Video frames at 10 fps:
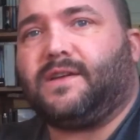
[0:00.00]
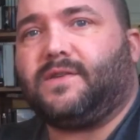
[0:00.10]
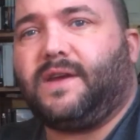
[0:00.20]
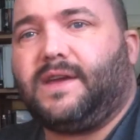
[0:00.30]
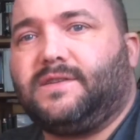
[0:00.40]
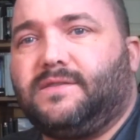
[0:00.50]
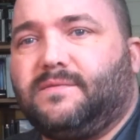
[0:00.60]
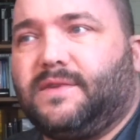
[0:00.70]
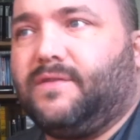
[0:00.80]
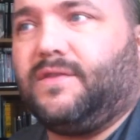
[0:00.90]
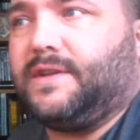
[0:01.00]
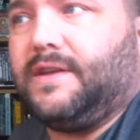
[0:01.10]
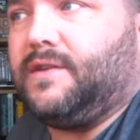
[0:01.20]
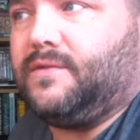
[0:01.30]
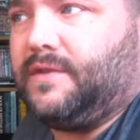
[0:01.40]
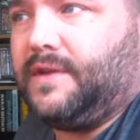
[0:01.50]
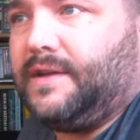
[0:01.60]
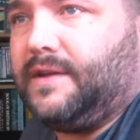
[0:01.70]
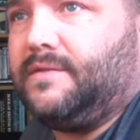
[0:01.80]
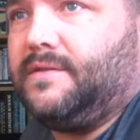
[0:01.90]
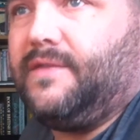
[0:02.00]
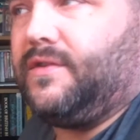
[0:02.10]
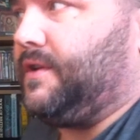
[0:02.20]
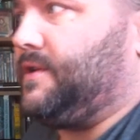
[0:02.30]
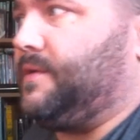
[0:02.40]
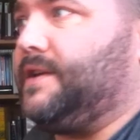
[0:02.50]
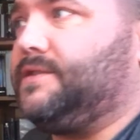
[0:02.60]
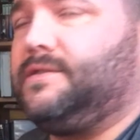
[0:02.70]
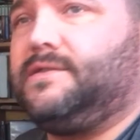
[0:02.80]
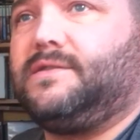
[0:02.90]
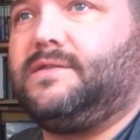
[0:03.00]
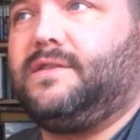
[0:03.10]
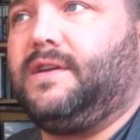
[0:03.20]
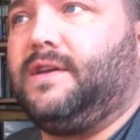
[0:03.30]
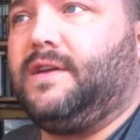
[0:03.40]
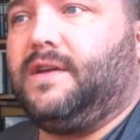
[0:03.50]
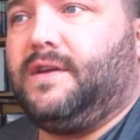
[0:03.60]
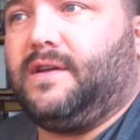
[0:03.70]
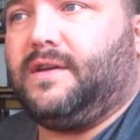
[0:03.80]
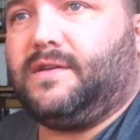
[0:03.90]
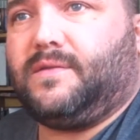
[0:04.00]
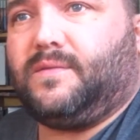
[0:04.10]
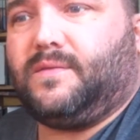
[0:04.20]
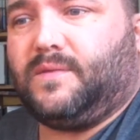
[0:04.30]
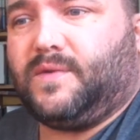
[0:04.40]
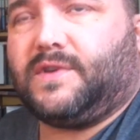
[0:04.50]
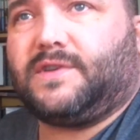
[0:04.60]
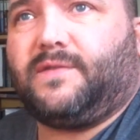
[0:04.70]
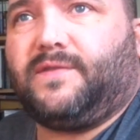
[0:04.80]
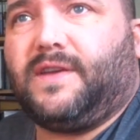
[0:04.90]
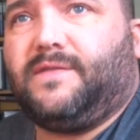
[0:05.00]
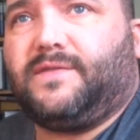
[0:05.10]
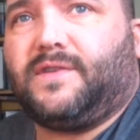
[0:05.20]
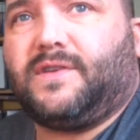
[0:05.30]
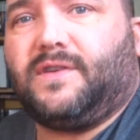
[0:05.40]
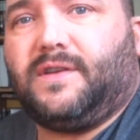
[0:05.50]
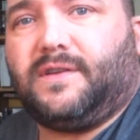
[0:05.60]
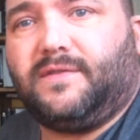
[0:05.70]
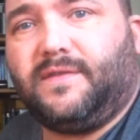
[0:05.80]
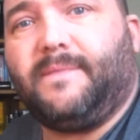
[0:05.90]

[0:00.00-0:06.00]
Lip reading: get a question. I haven't got time to do all that now. I haven't got any questions. What's your favourite colour?